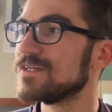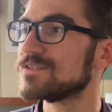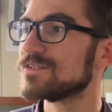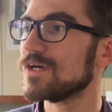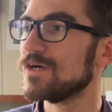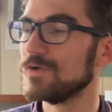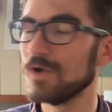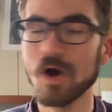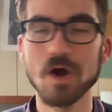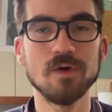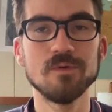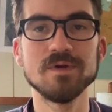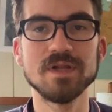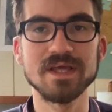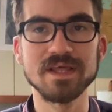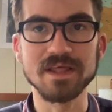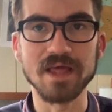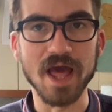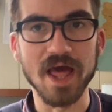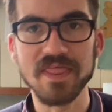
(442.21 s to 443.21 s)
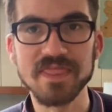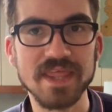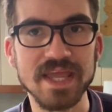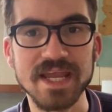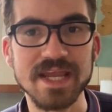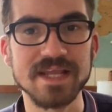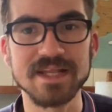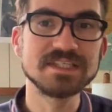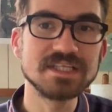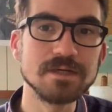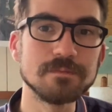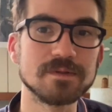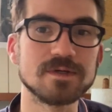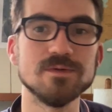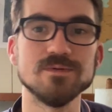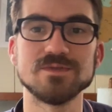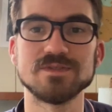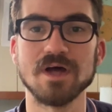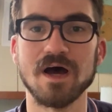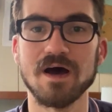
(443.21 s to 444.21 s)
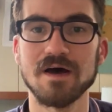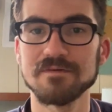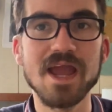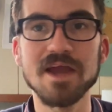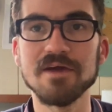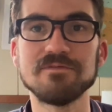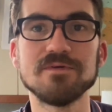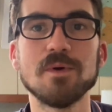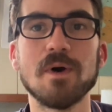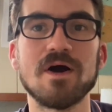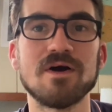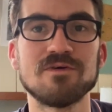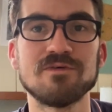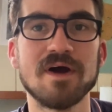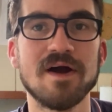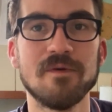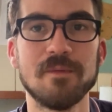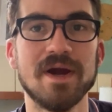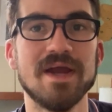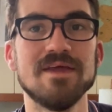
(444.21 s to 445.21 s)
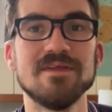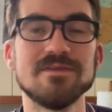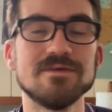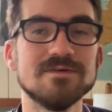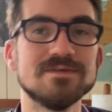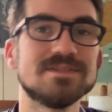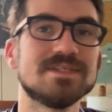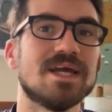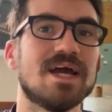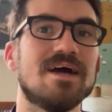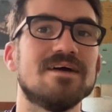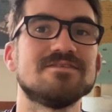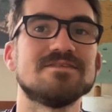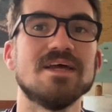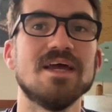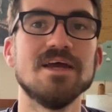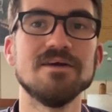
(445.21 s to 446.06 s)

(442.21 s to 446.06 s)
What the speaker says: So not only the typical stuff, if you are a railway enthusiast,